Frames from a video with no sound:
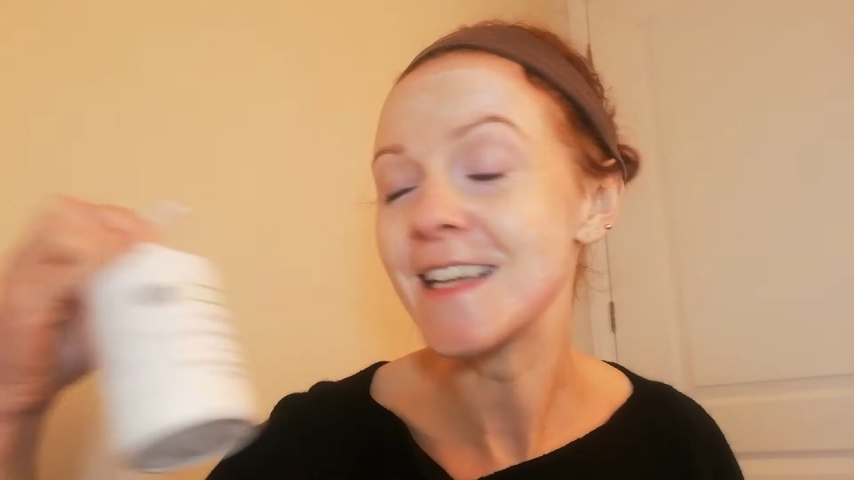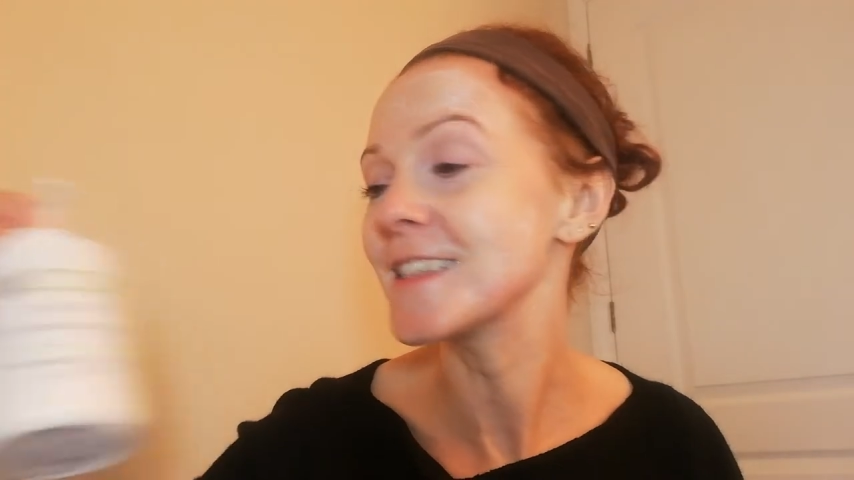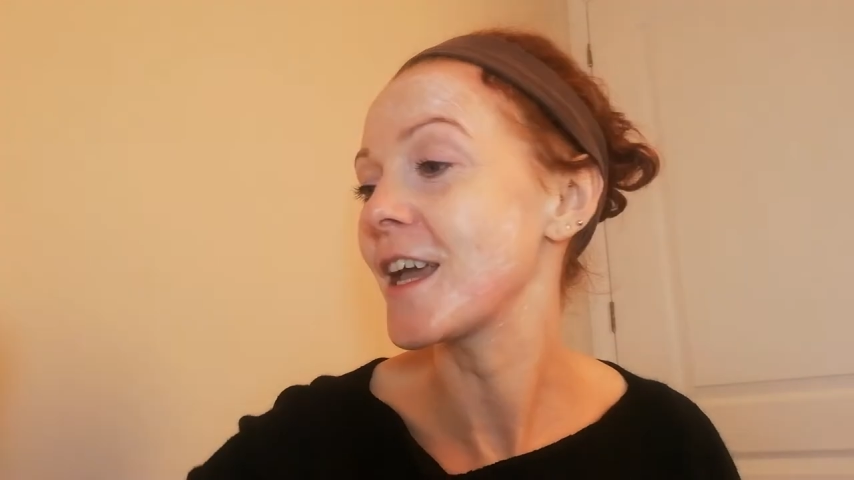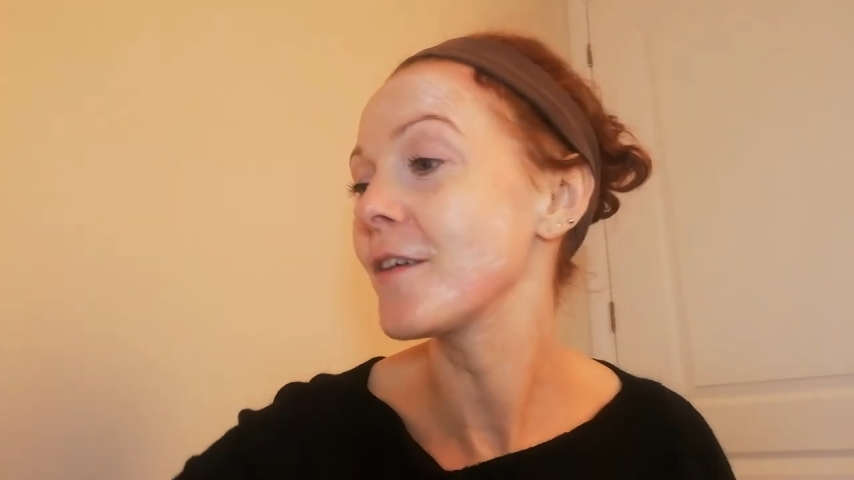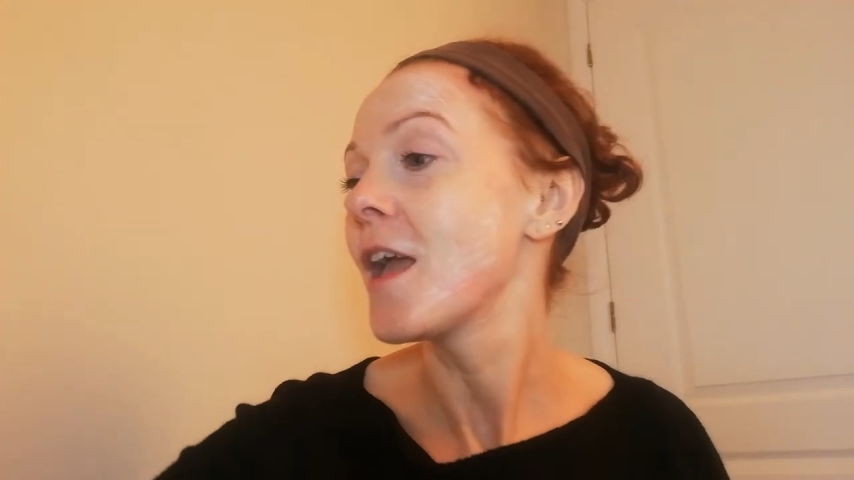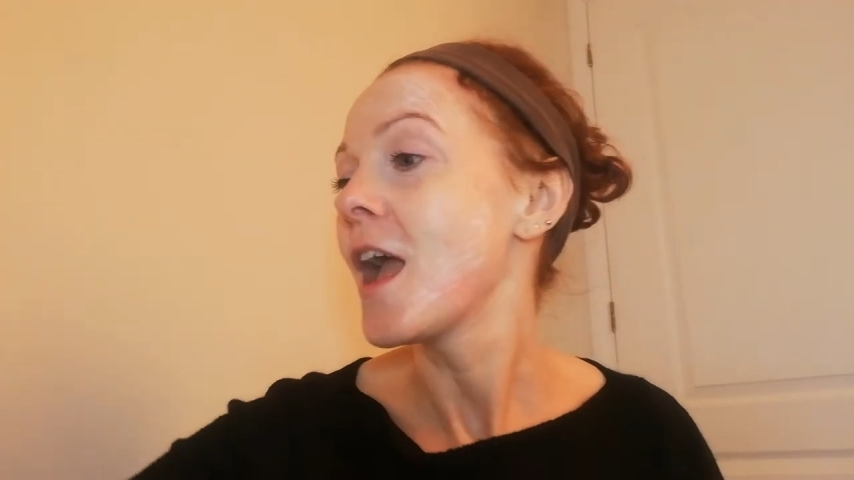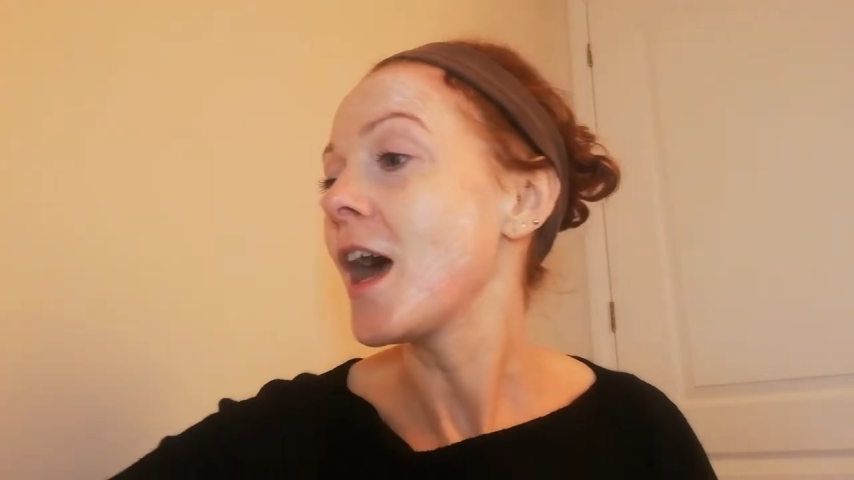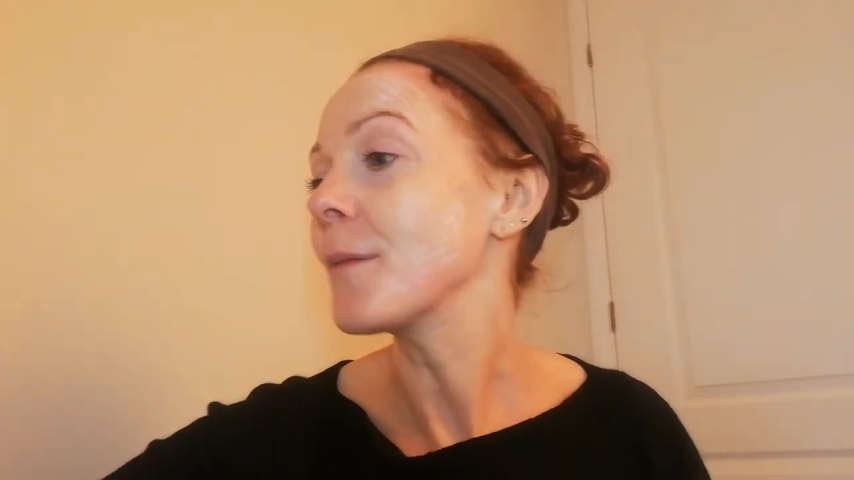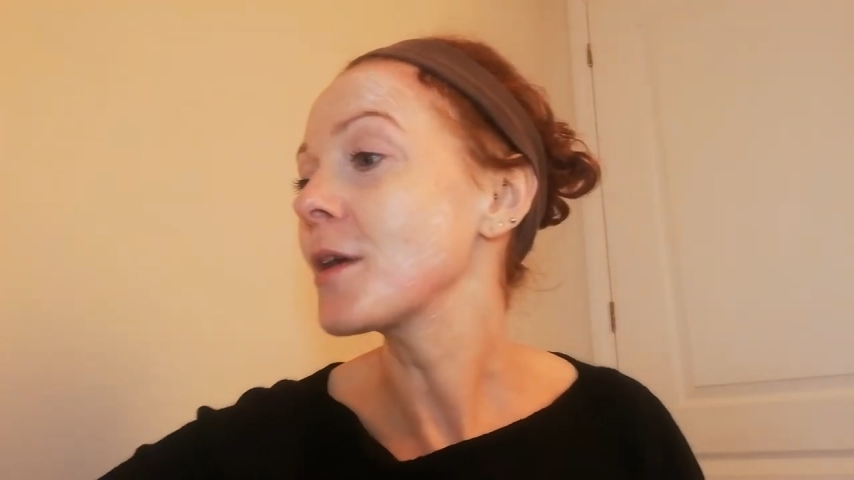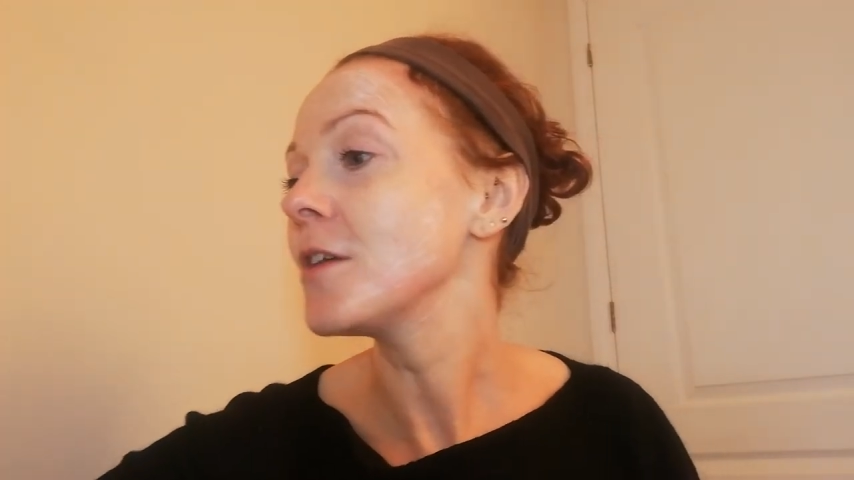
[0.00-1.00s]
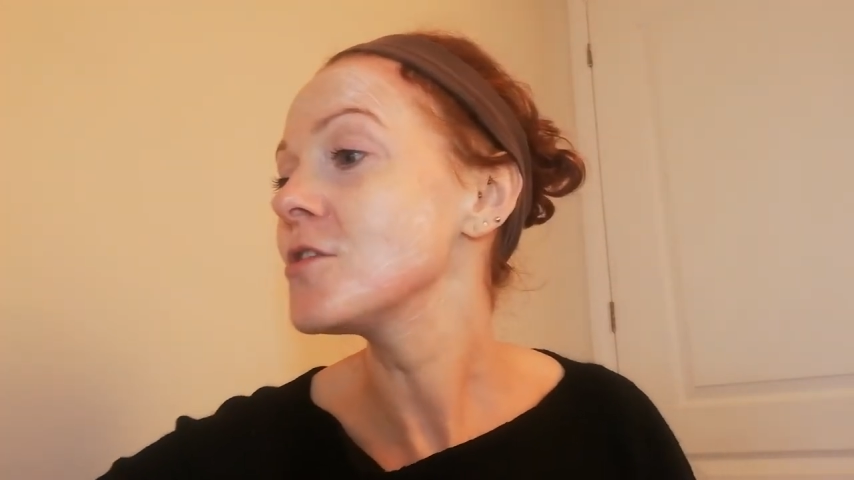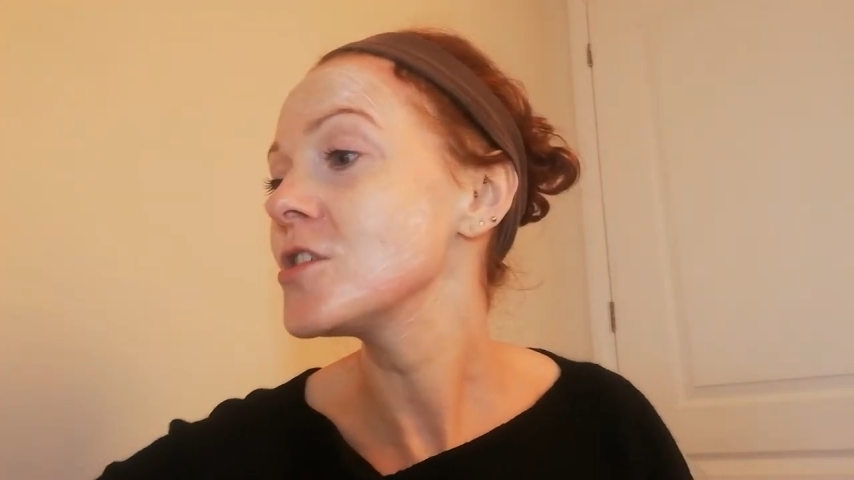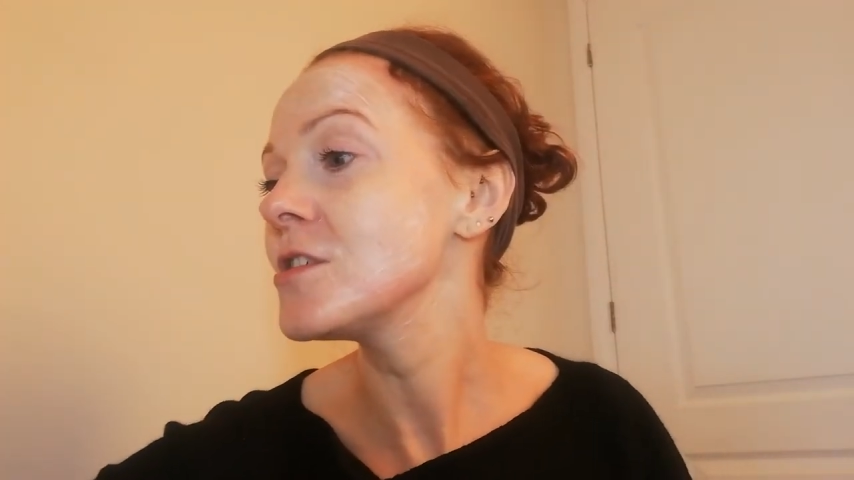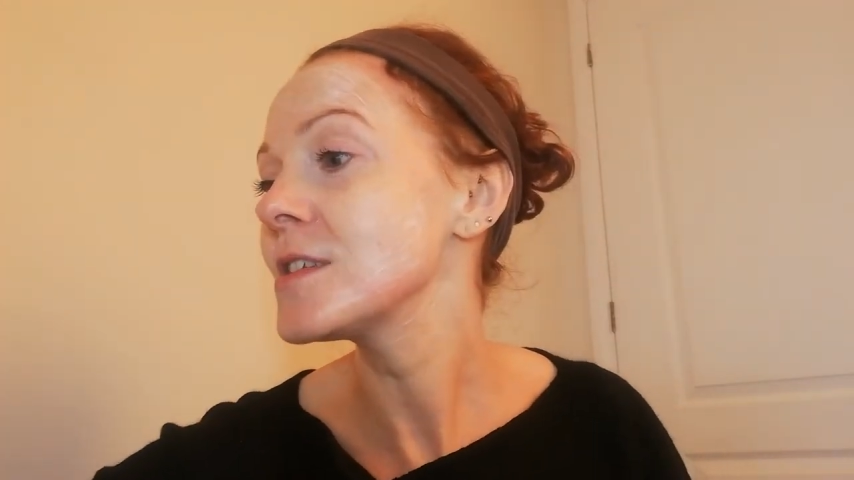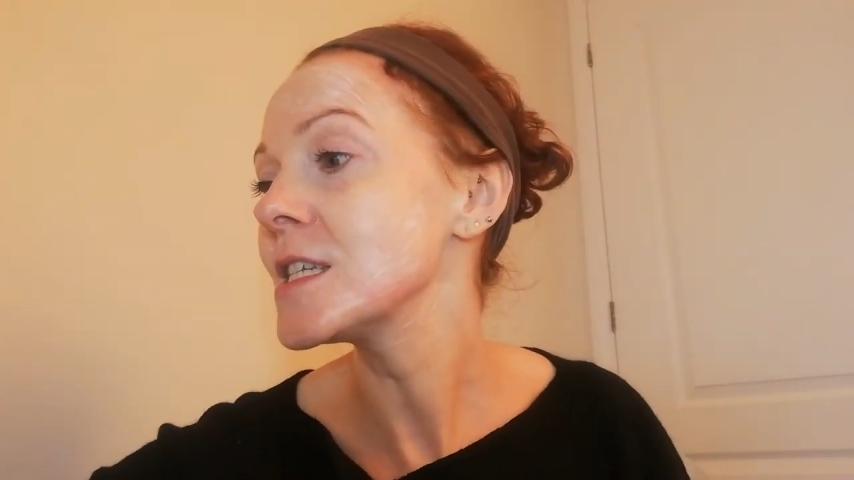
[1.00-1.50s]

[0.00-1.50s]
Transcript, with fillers: So I'm going to use